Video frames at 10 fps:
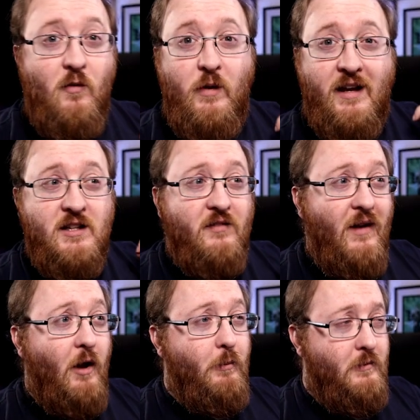If we can
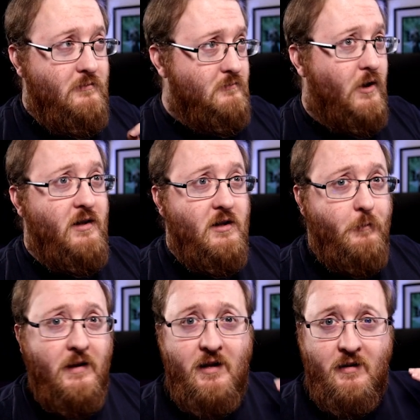develop Martin to
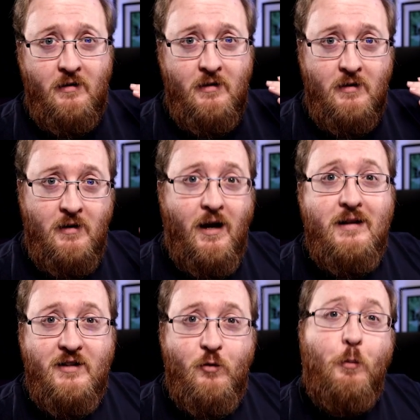be at
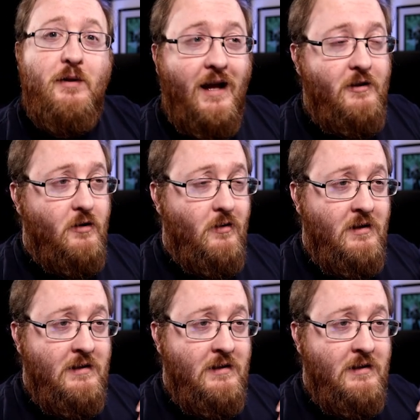his full potential,